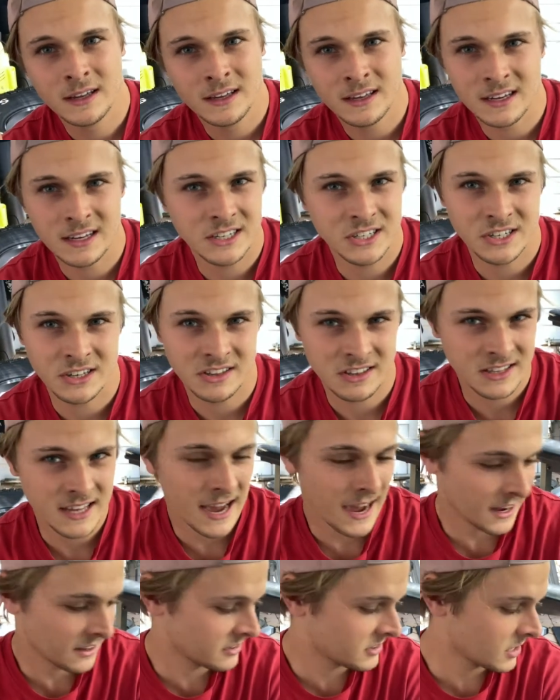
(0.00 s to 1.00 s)
It just
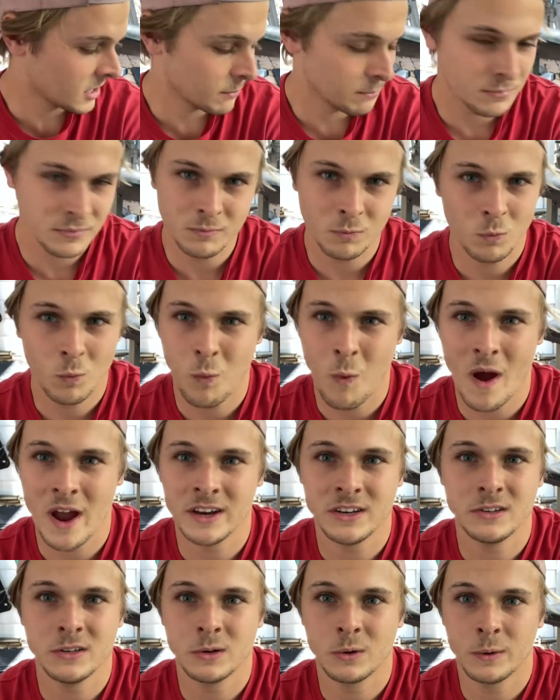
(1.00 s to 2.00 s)
tacks up way
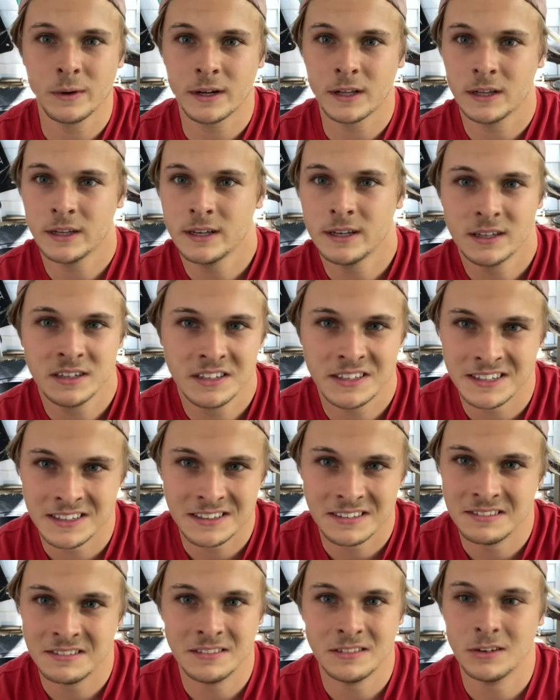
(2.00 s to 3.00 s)
too quickly
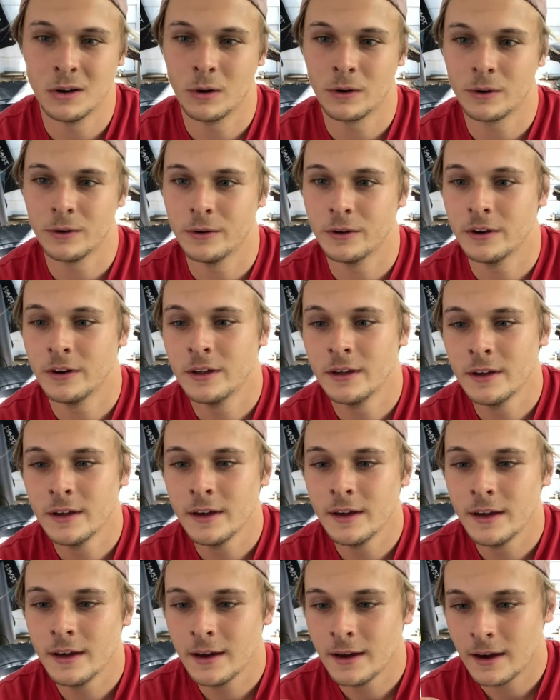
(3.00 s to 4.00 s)
and not good.
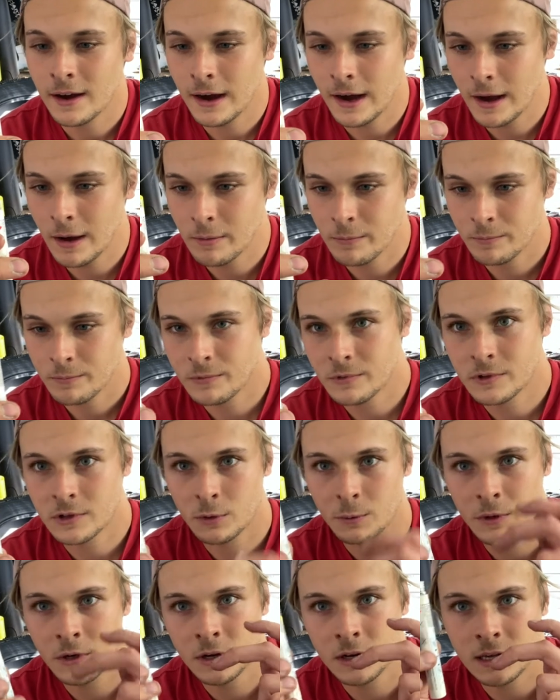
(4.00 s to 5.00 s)
So
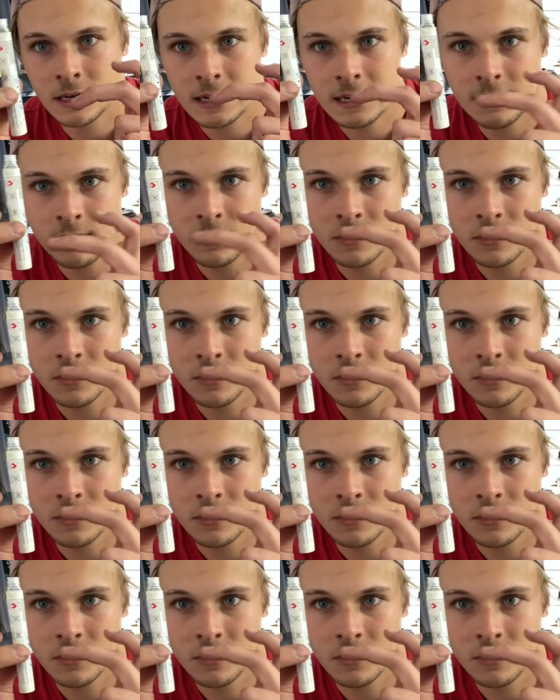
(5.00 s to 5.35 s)
we're gonna heat